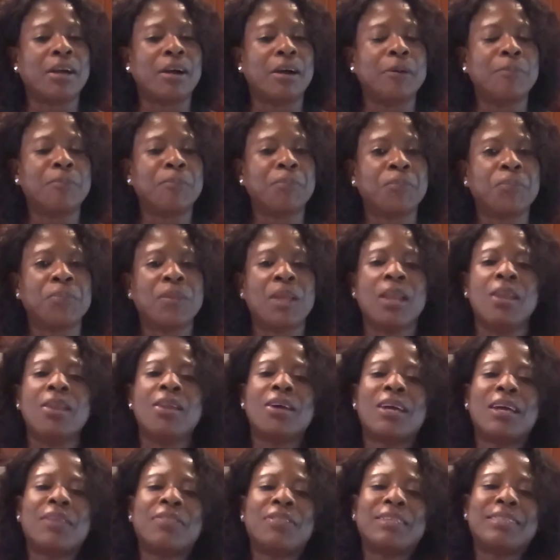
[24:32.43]
look at the
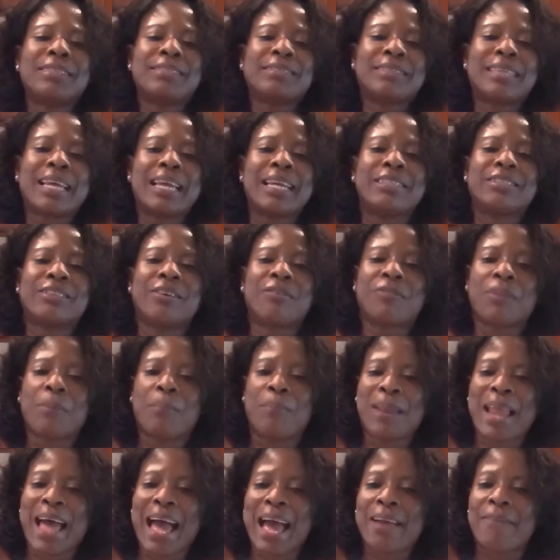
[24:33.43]
state of the Black
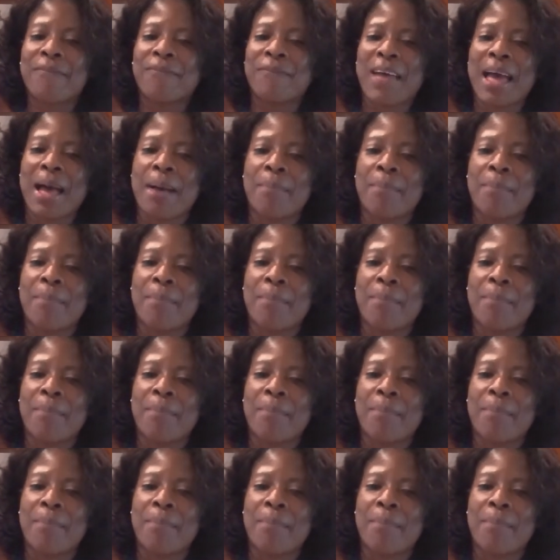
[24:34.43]
family